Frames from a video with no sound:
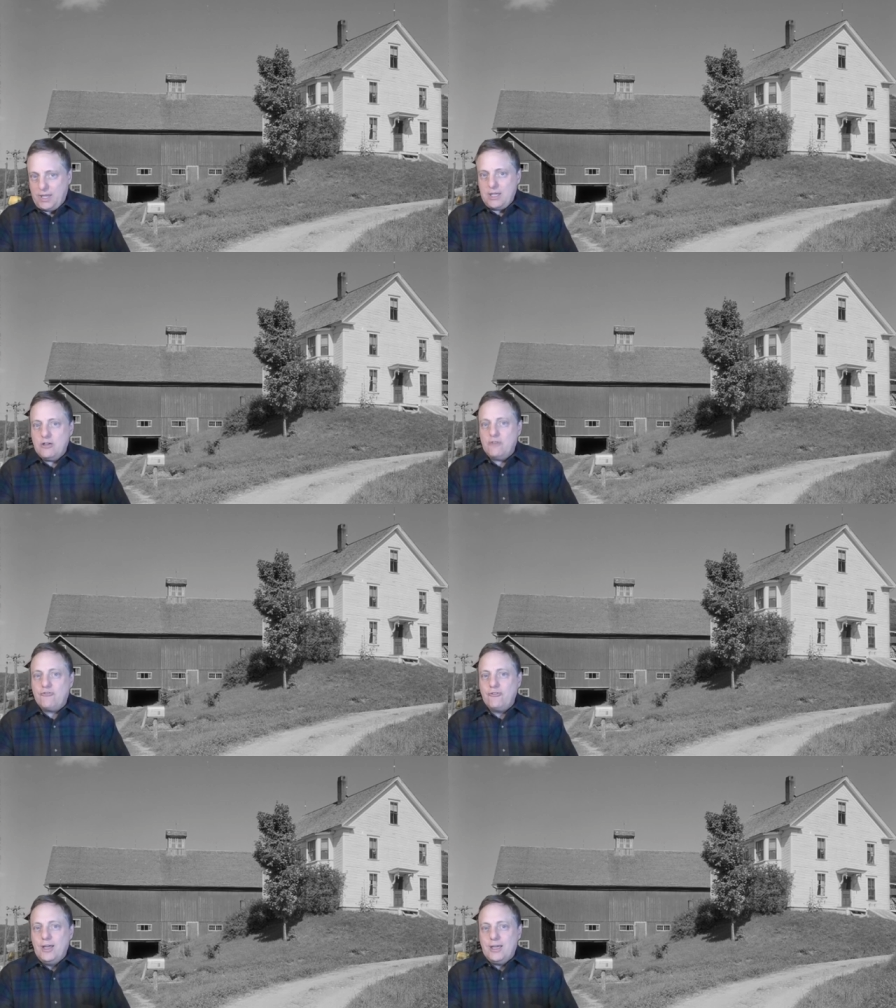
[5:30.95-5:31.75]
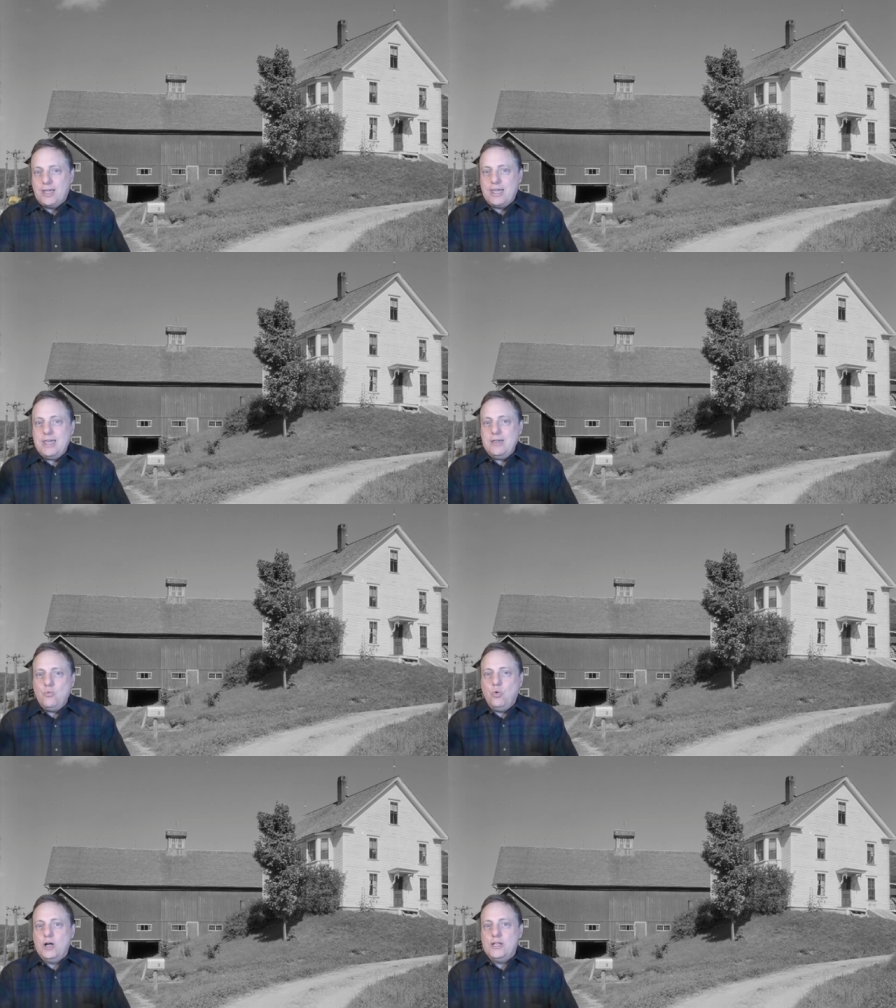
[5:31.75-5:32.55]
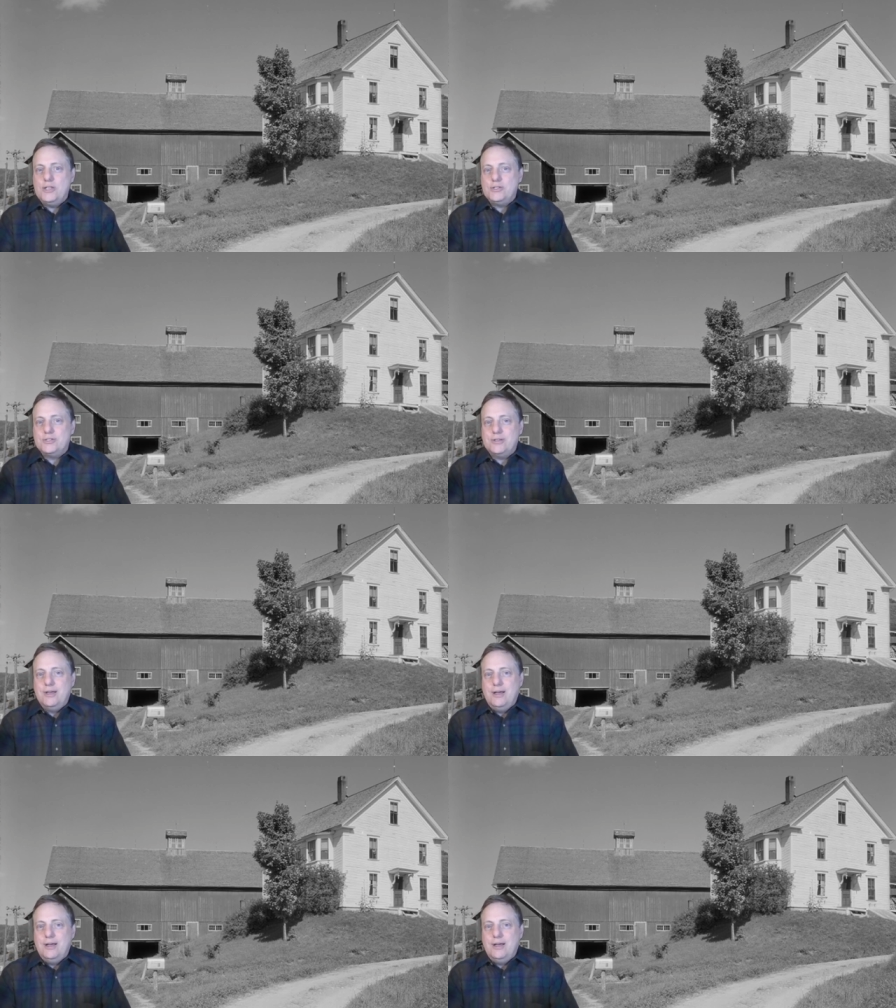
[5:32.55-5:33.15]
if he was,